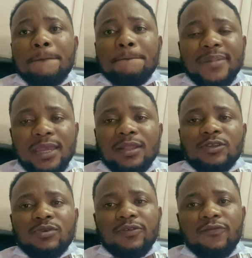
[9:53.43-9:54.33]
Barely
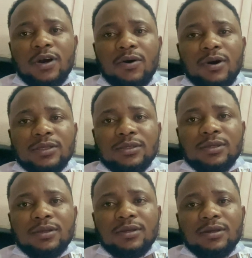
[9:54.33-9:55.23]
24 hours.
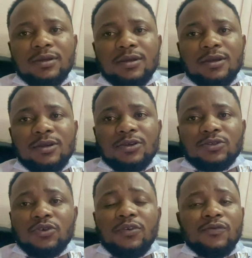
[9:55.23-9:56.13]

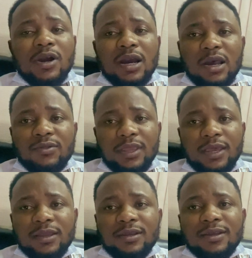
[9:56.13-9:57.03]
So if you are out
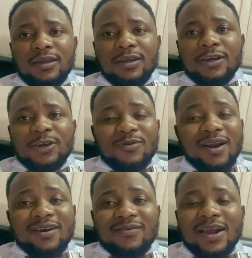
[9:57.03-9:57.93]
there, you are
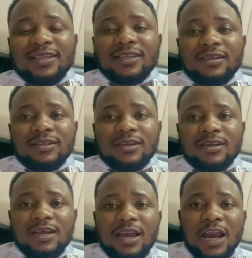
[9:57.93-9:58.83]
grinding,
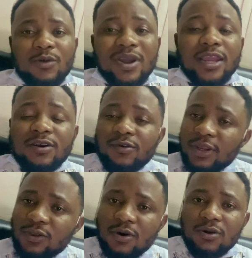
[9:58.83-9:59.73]
and you are a
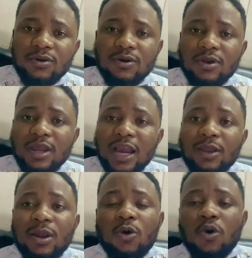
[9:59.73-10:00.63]
creator, I
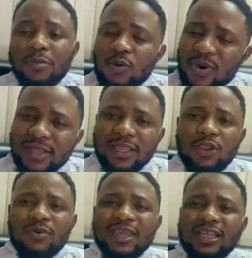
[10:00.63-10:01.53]
uh, hope you one day you
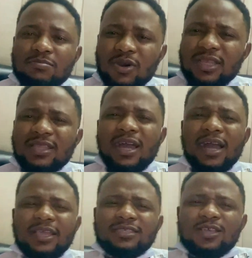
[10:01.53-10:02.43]
will get
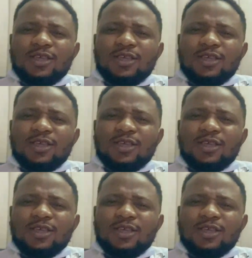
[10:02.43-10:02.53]
monetized.